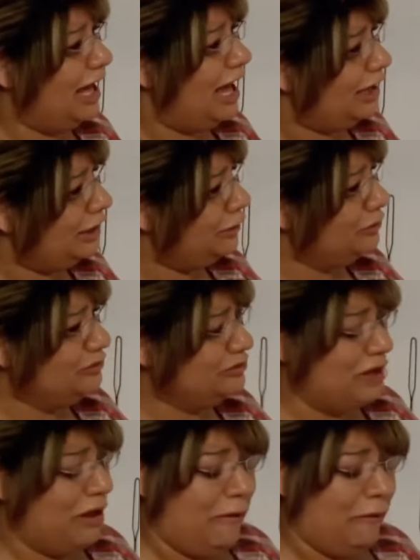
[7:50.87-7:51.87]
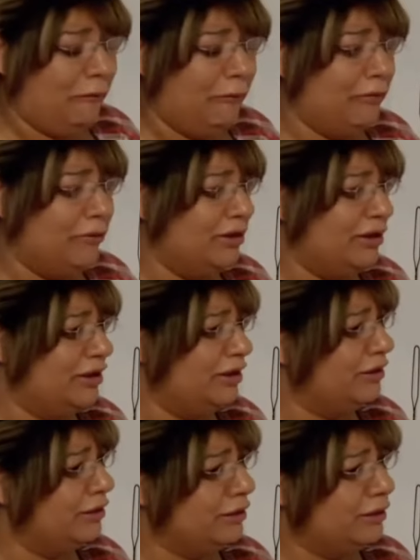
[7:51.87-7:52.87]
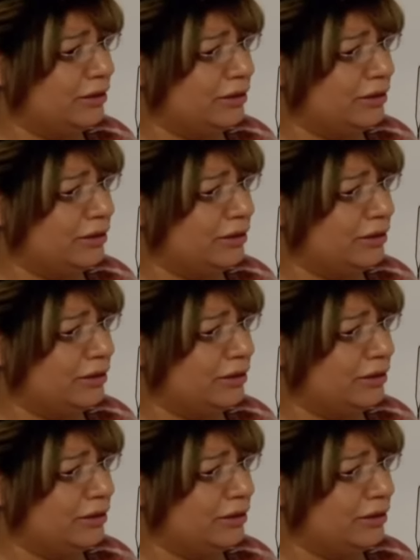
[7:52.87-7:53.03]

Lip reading: When Casey actually told me